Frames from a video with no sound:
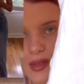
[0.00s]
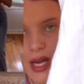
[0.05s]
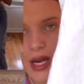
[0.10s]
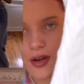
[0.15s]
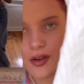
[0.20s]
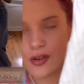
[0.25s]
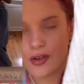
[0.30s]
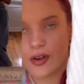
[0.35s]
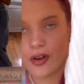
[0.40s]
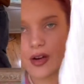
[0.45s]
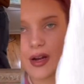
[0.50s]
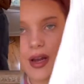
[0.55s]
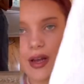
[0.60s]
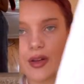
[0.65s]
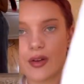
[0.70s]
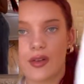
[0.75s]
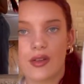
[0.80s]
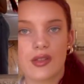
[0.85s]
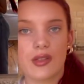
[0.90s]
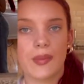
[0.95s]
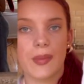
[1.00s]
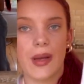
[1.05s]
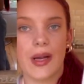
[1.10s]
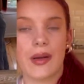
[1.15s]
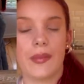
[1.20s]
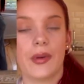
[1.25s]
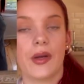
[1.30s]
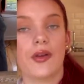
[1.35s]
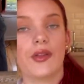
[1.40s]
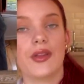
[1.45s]
I don't know how you
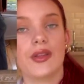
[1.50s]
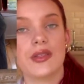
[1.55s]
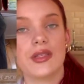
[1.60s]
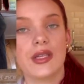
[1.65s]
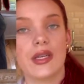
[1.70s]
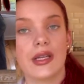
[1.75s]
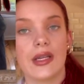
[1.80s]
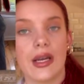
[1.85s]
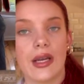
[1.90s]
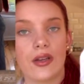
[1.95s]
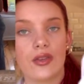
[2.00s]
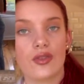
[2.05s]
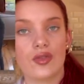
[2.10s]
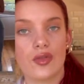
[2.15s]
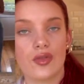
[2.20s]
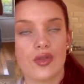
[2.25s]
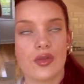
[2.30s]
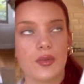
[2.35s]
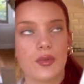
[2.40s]
explain it, but I got this in an extra